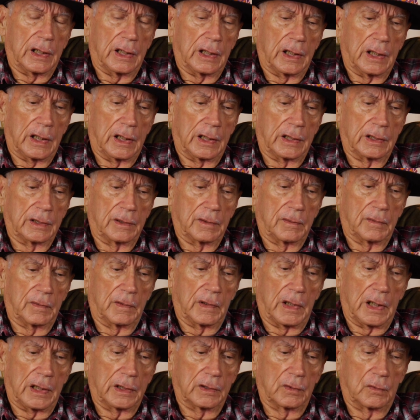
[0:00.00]
And
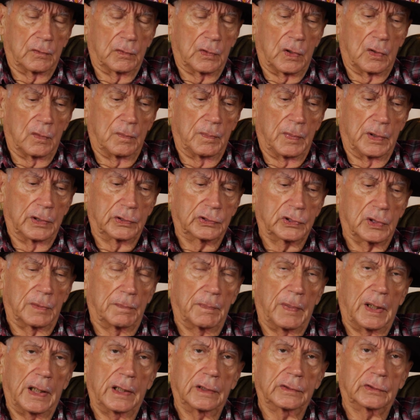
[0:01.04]
I don't know much
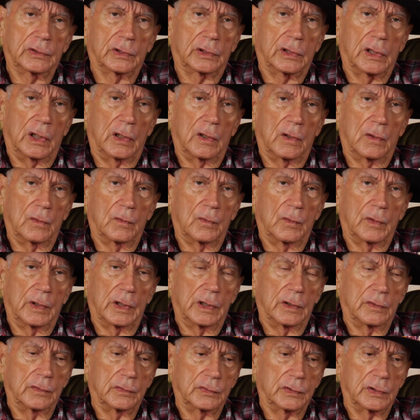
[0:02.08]
about the
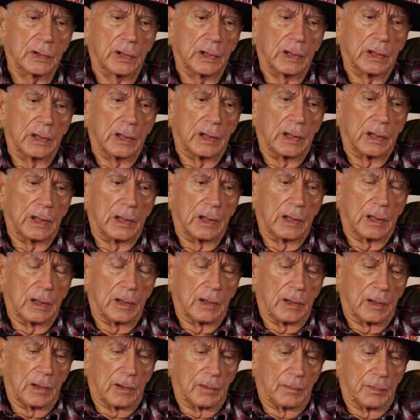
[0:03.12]
Caldwells,
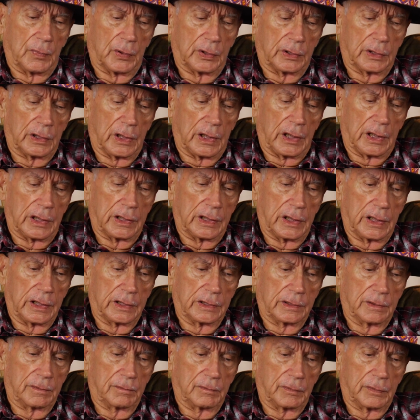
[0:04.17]
and
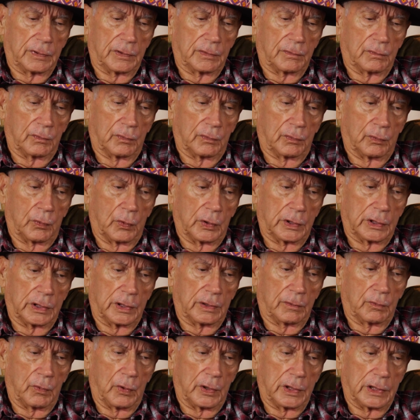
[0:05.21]
then
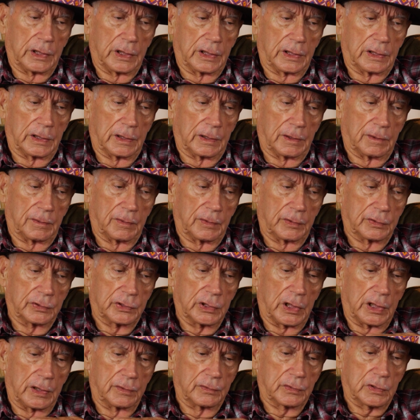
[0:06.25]
when
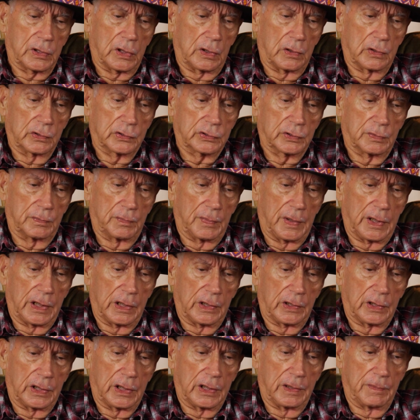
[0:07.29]
James Carson
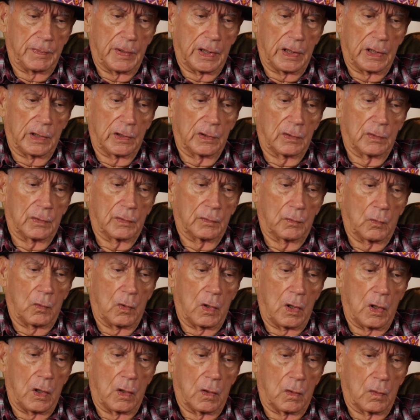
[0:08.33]
married, he married a
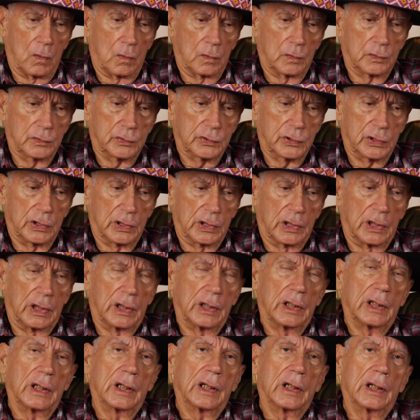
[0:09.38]
Walls,
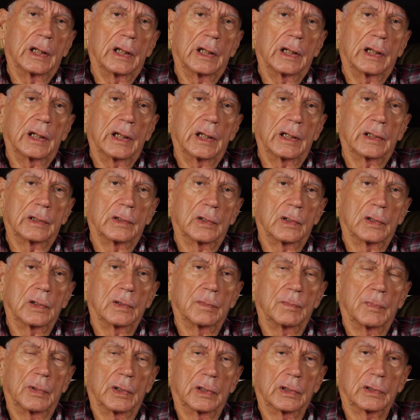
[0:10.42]
And her
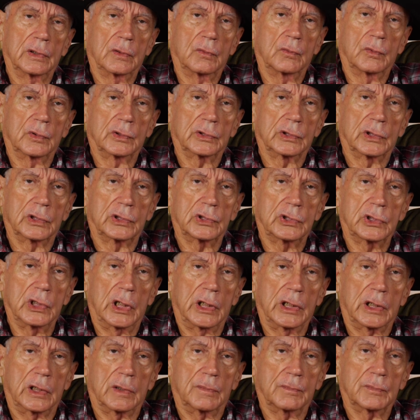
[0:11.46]
mother was a
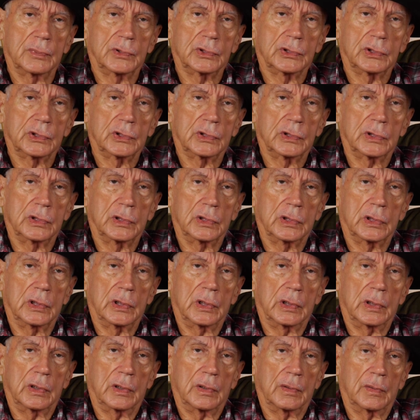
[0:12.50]
Jacobs,
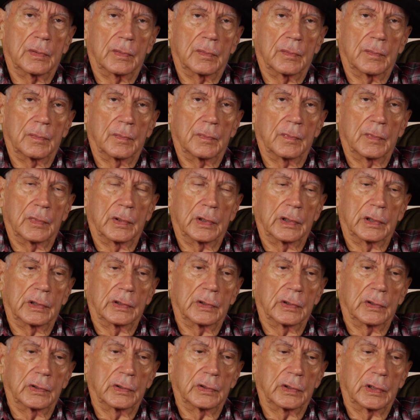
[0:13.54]

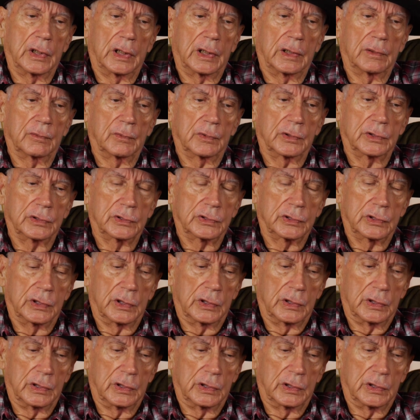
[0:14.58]
and her name was